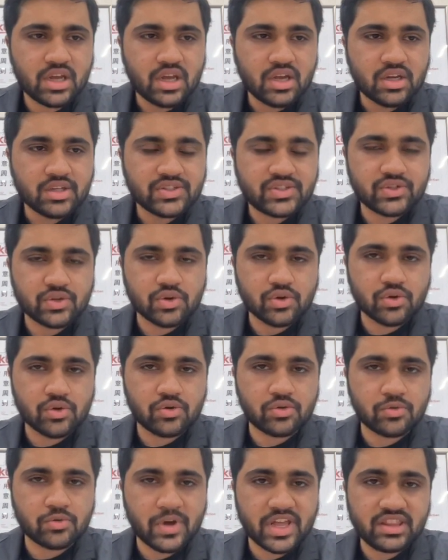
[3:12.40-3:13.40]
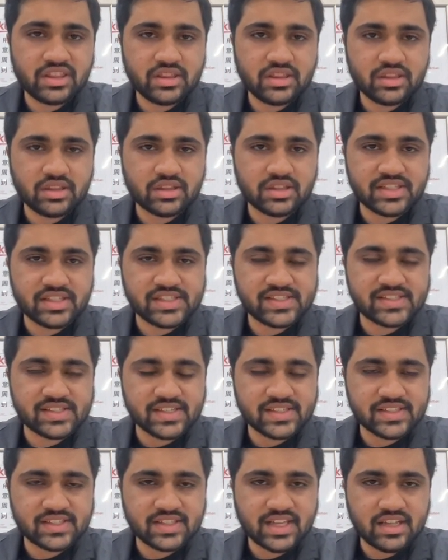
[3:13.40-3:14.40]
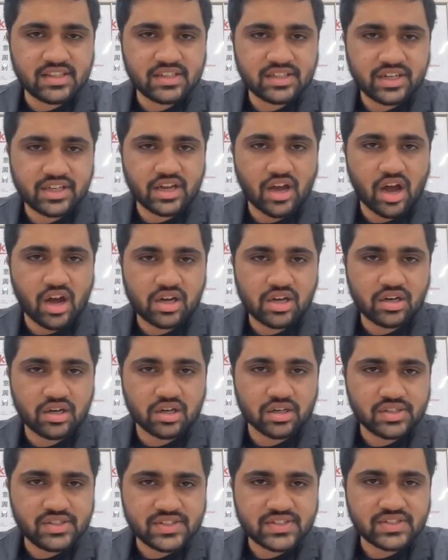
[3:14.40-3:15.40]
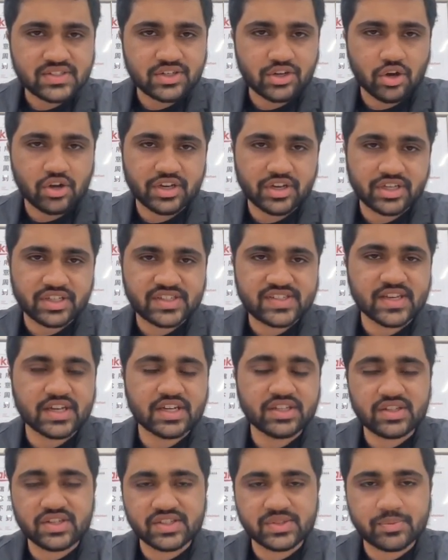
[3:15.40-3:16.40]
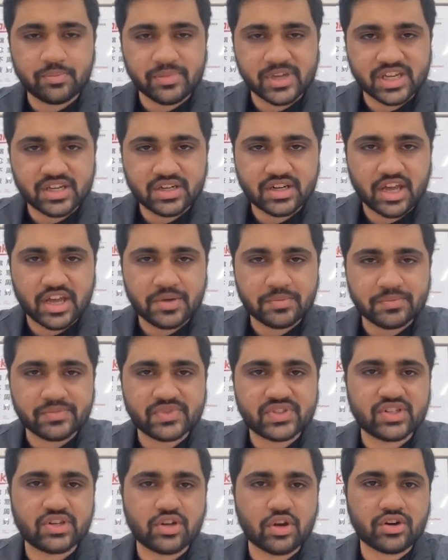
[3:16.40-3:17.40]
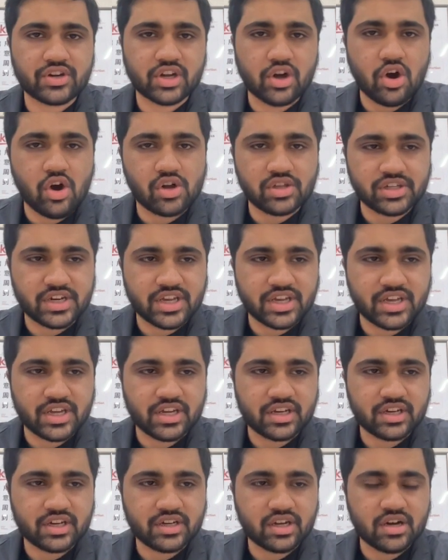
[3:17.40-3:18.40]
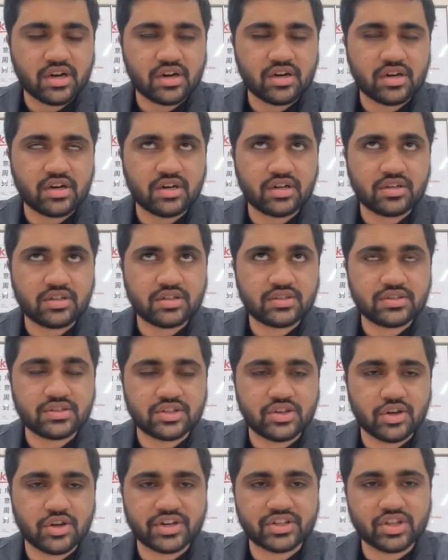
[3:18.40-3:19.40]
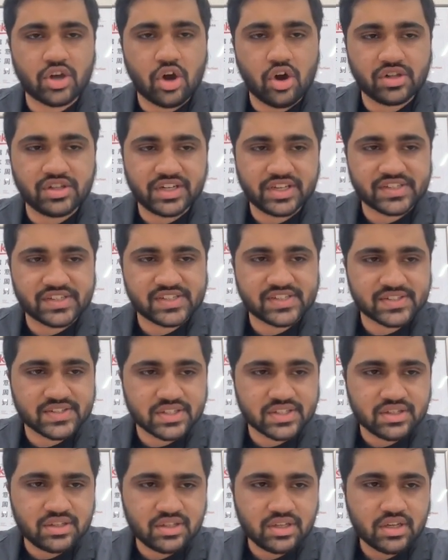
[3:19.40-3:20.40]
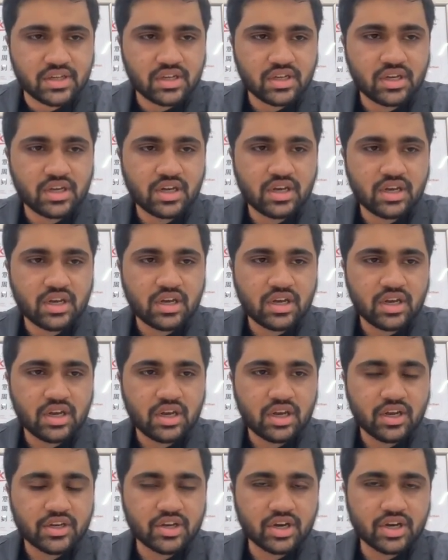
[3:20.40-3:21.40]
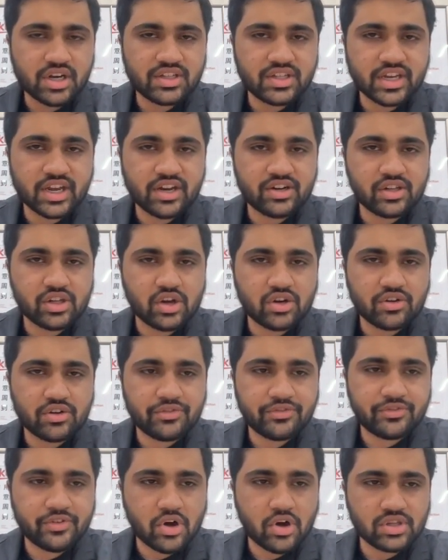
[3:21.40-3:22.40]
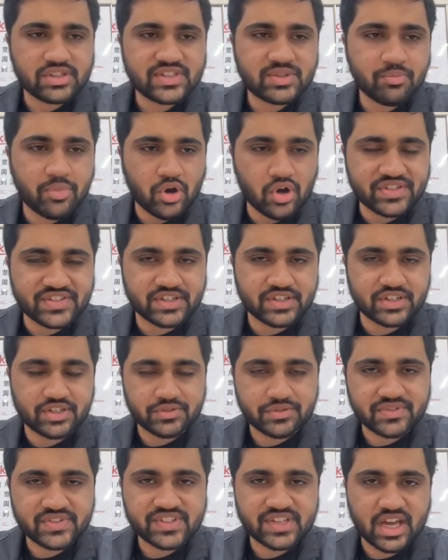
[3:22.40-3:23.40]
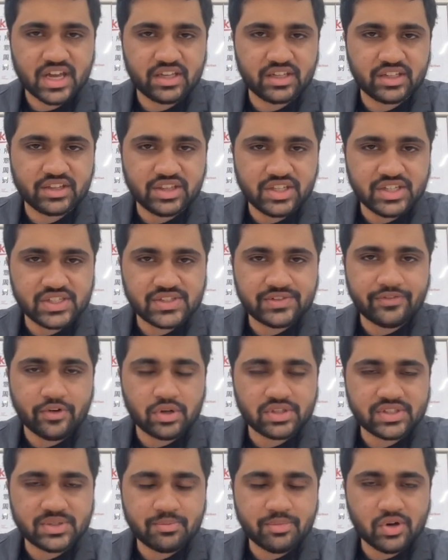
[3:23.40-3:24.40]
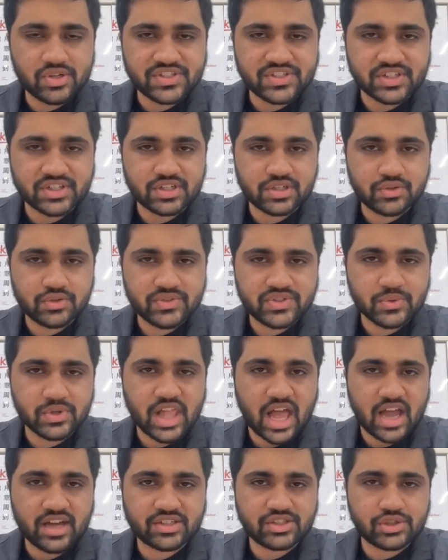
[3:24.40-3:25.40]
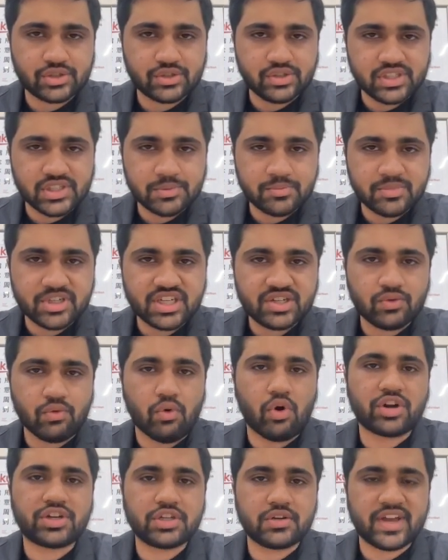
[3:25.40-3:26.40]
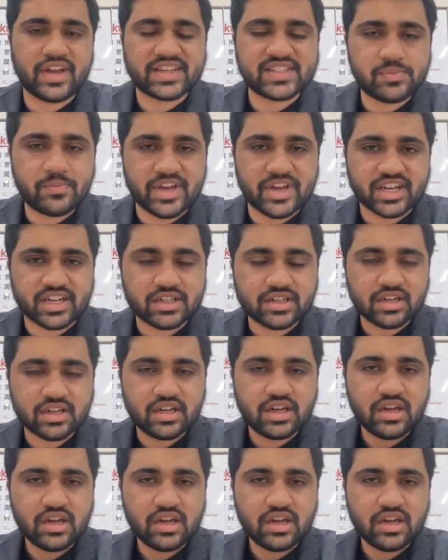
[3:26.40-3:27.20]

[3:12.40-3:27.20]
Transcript: So when this seasonality occurs during, say, these peak times during the holiday season, you're gonna get a lot of false positives, and these false positives will actually be what you expect.